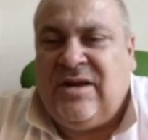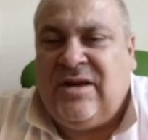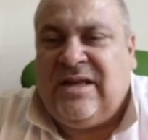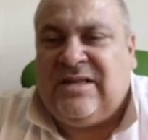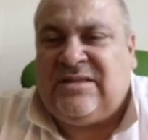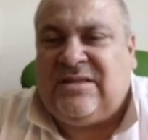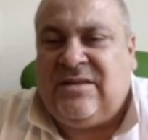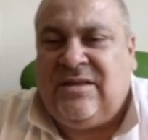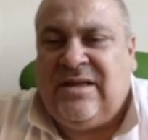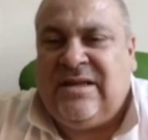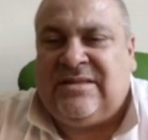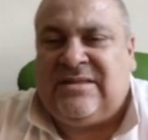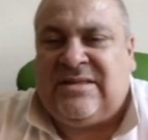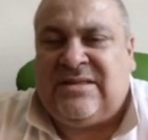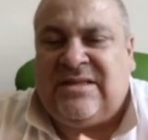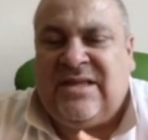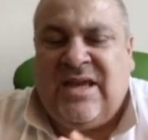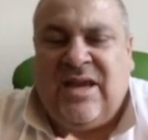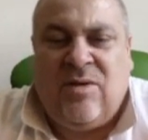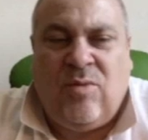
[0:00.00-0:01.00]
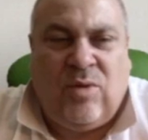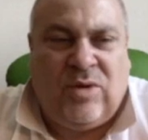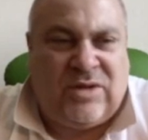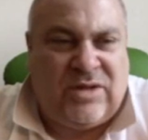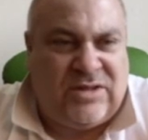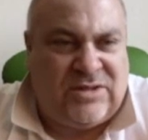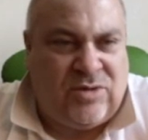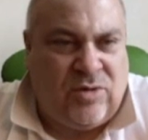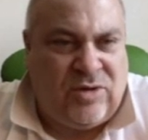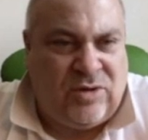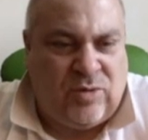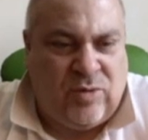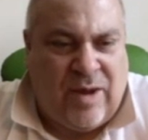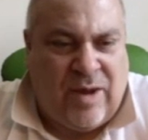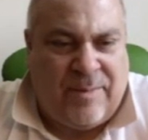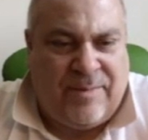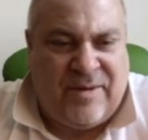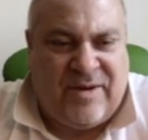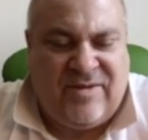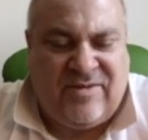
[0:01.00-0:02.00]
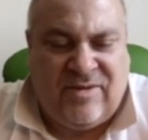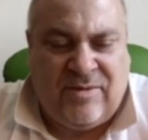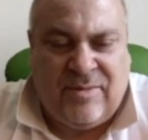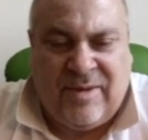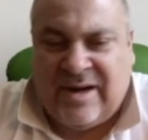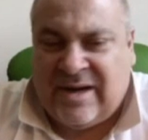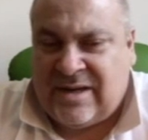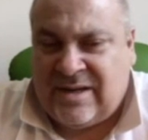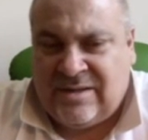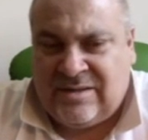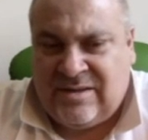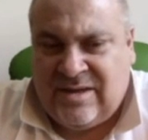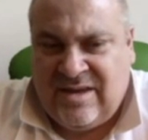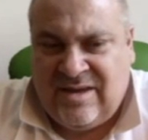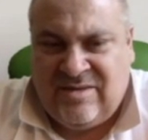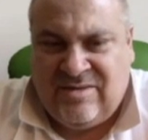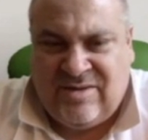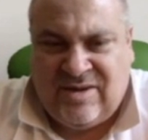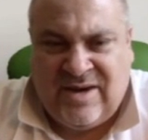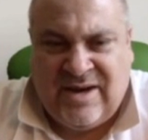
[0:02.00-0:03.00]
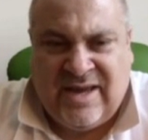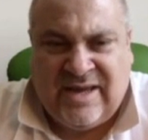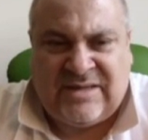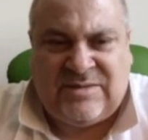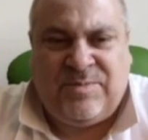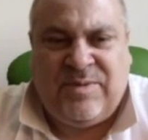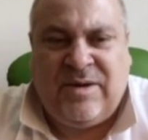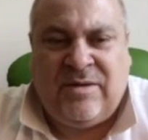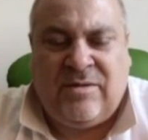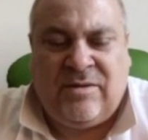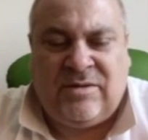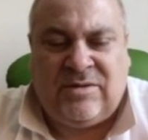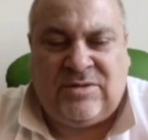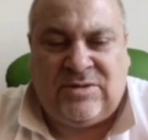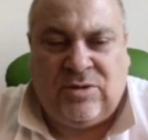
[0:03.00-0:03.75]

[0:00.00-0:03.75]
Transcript: Let's see what is going to happen in the market in the next period.